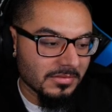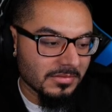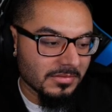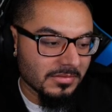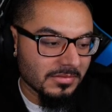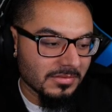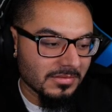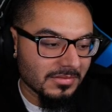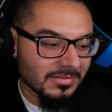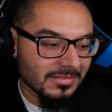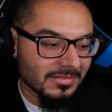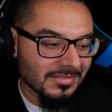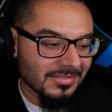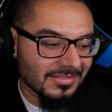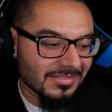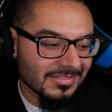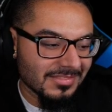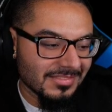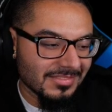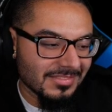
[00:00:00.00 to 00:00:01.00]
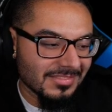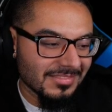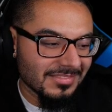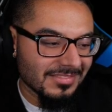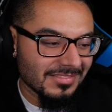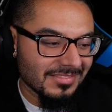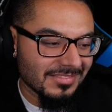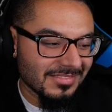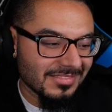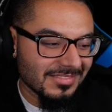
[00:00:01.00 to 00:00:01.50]

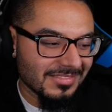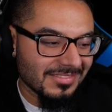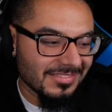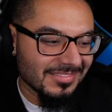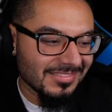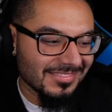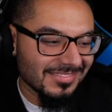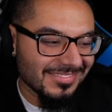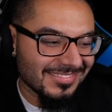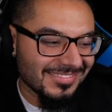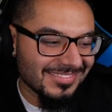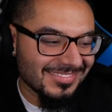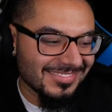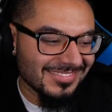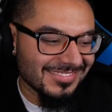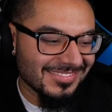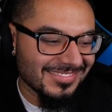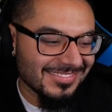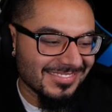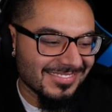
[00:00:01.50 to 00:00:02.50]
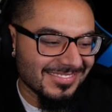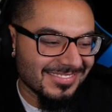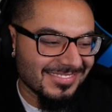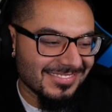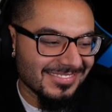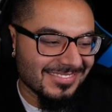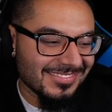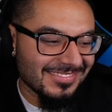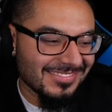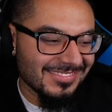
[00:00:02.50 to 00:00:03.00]

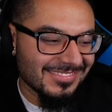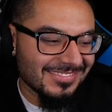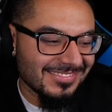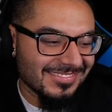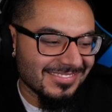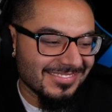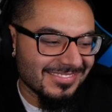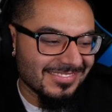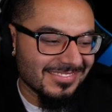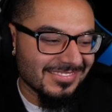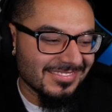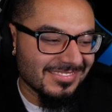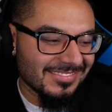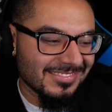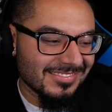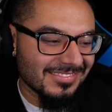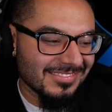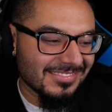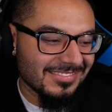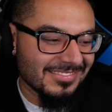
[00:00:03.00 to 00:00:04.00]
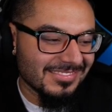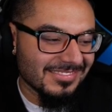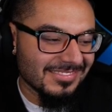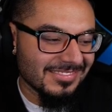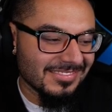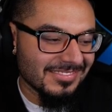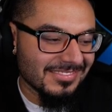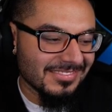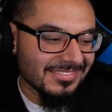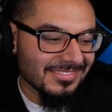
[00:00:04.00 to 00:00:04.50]

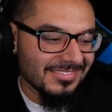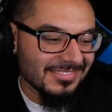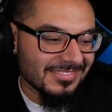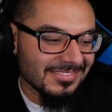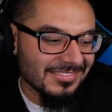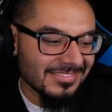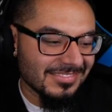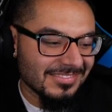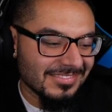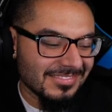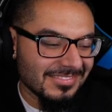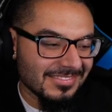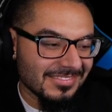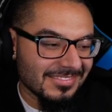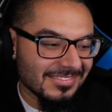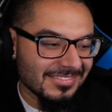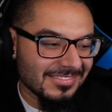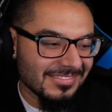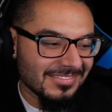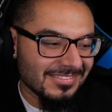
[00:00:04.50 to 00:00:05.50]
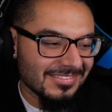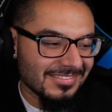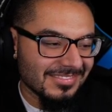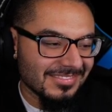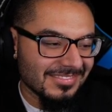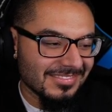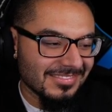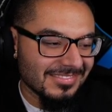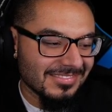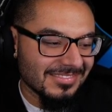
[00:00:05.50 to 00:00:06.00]

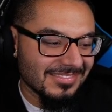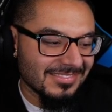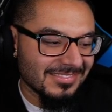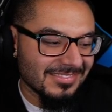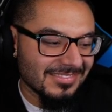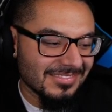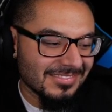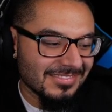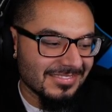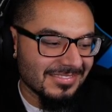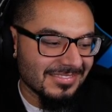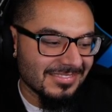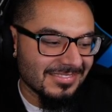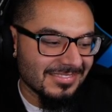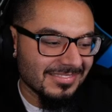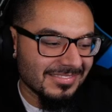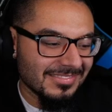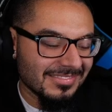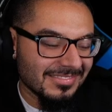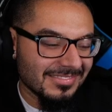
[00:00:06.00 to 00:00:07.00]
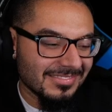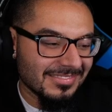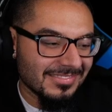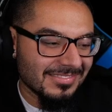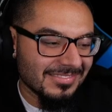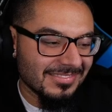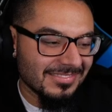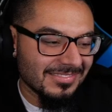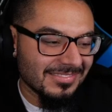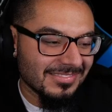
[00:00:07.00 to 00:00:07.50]

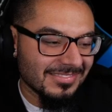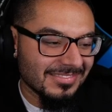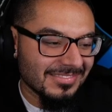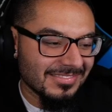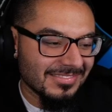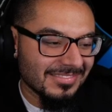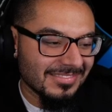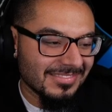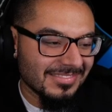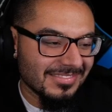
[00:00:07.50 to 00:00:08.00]
The person shown says nothing.